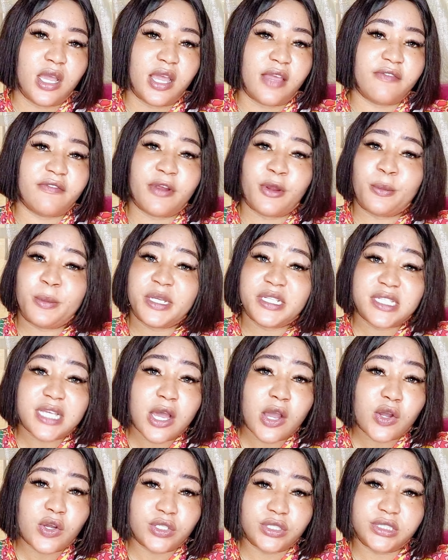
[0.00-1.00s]

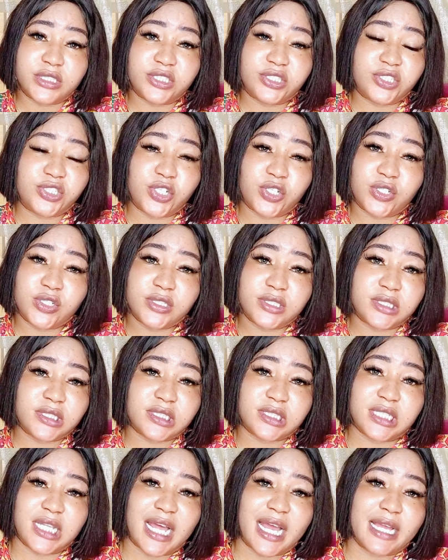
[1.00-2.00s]
Environmental
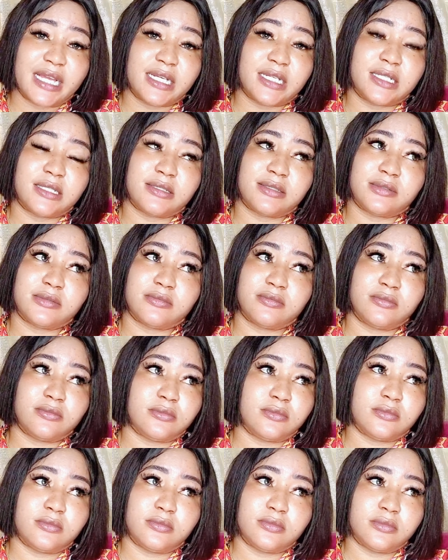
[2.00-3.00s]
conditions like
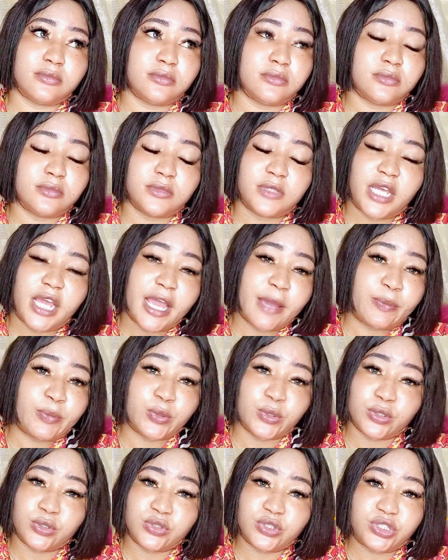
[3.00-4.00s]
air
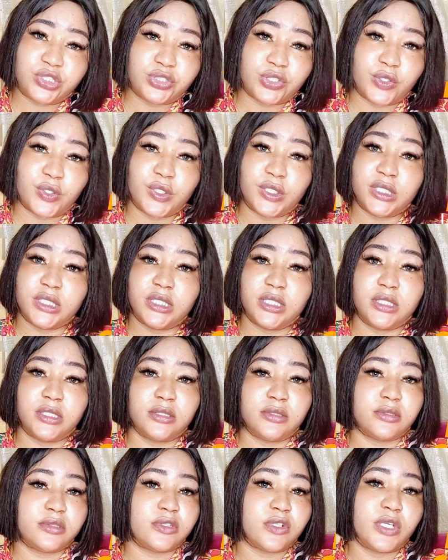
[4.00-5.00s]

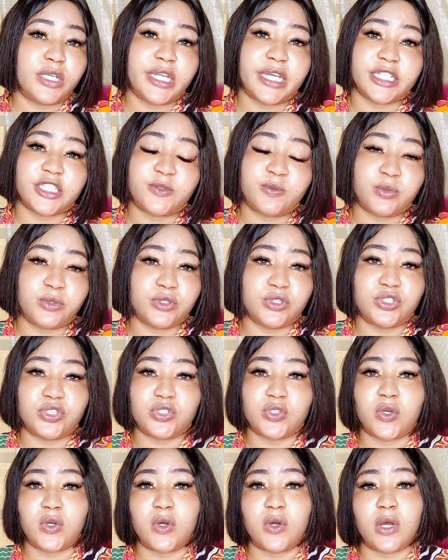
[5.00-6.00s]
pollution, sun
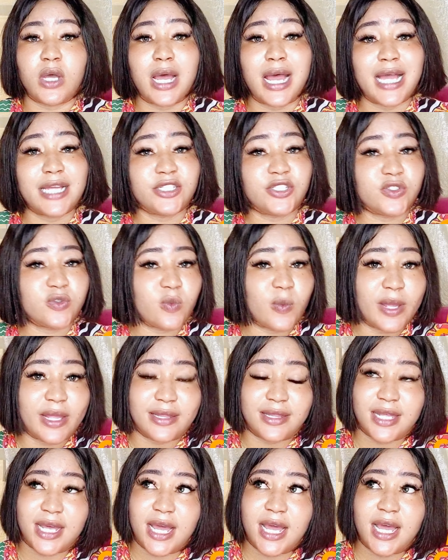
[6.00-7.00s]
exposure, harsh
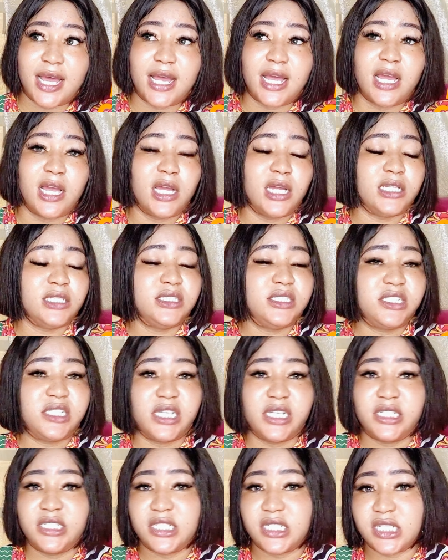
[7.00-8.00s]
weather,
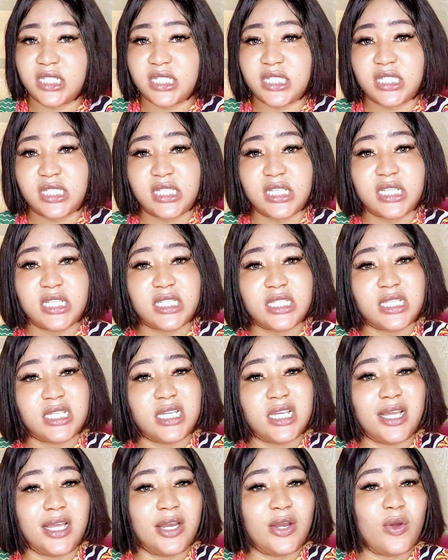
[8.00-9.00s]
change in
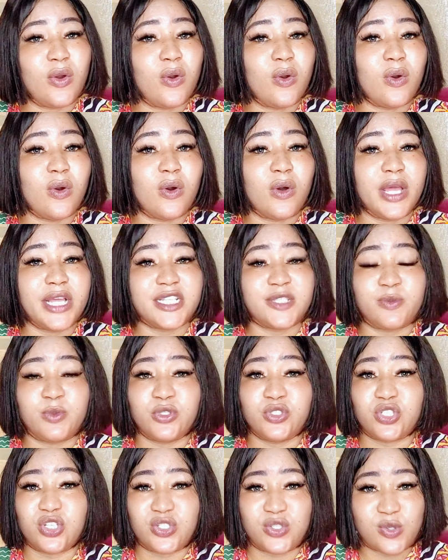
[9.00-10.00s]
season or
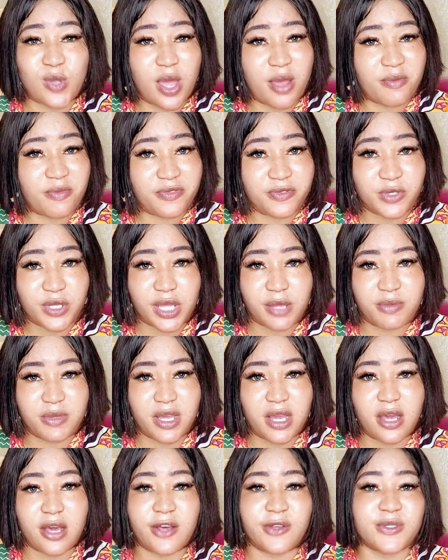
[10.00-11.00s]
exposure to harmful
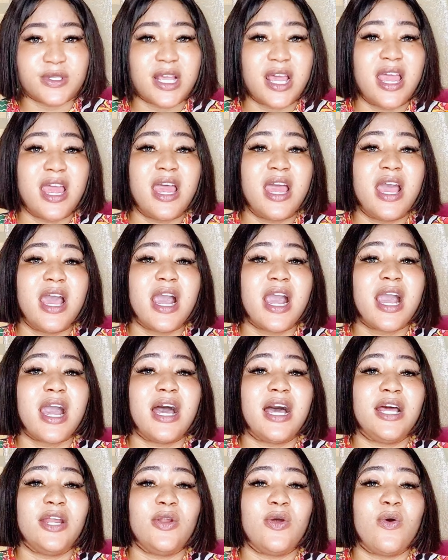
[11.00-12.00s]
chemicals
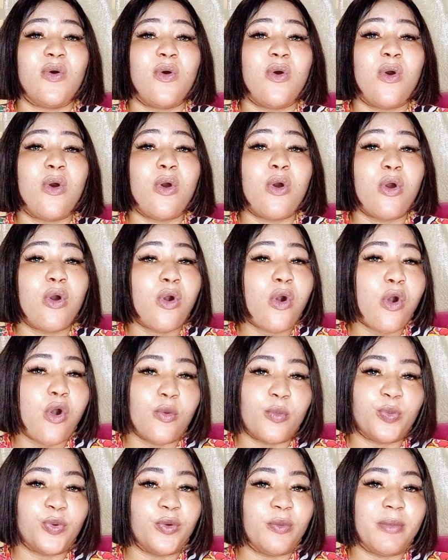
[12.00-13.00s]
can all
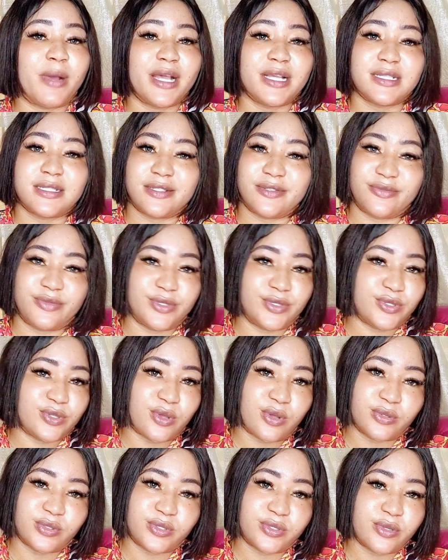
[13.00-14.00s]
compromise the
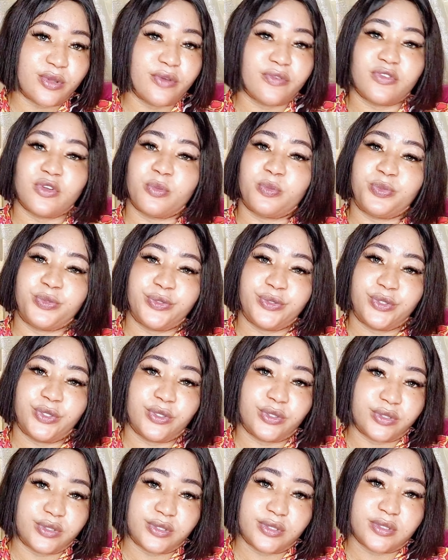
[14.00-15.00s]
results of your
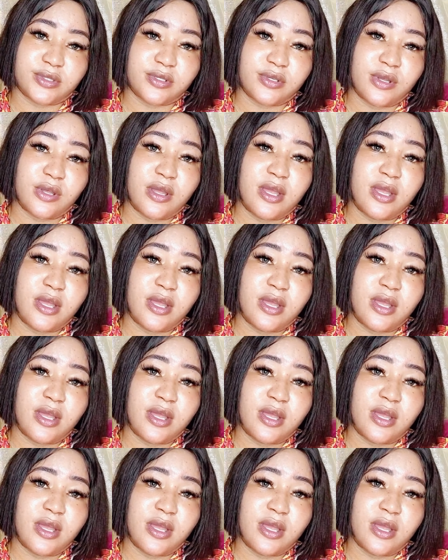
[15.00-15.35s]
products.